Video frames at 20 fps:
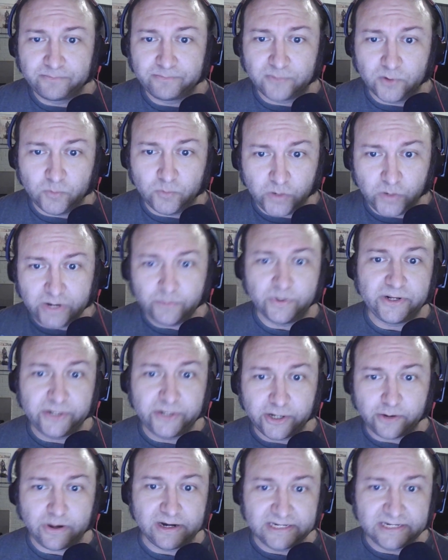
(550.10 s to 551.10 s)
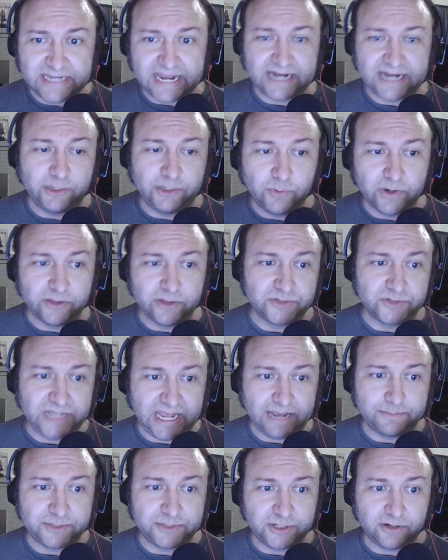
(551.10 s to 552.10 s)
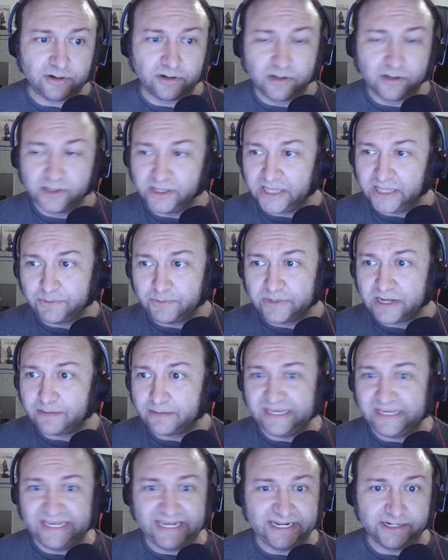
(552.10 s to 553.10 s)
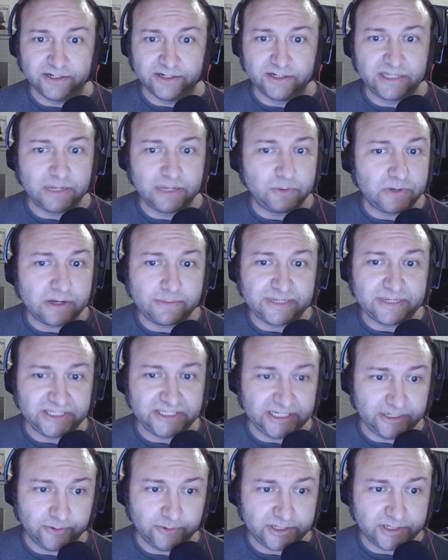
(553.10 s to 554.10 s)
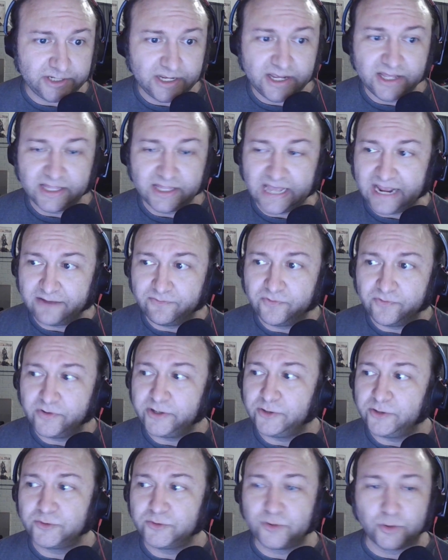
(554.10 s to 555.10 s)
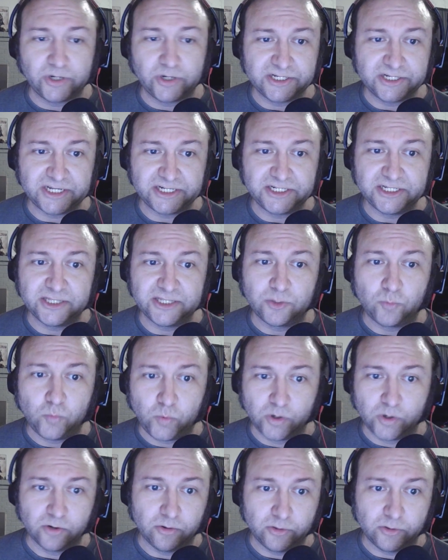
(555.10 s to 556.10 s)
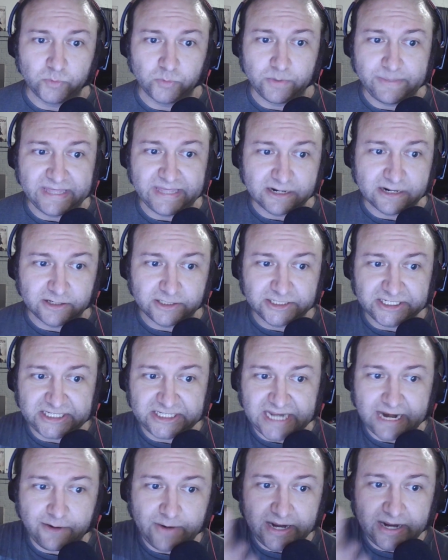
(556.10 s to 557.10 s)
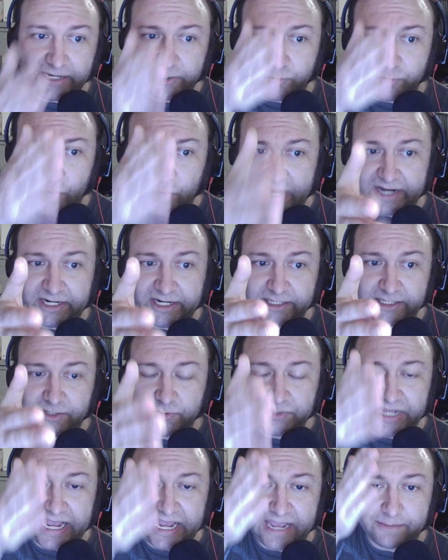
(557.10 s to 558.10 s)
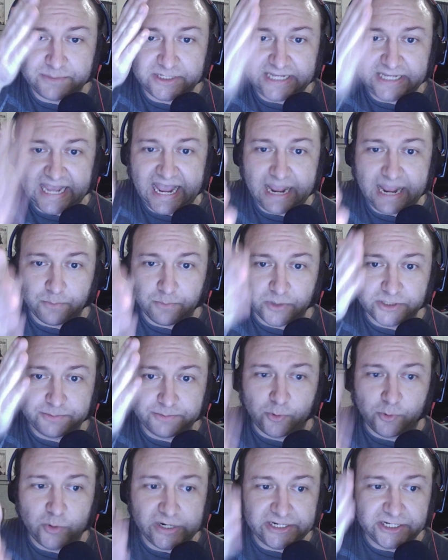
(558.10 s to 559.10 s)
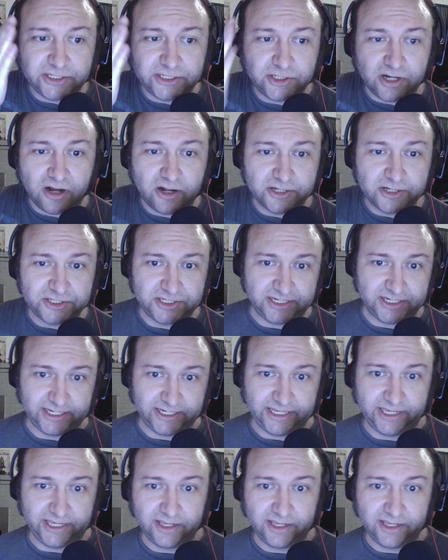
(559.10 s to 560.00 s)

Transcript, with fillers: We will know exactly where those camps are. They will not be hidden. They will not be secret. Every news organization in the world will be there staring directly at those camps, cameras pointed constantly.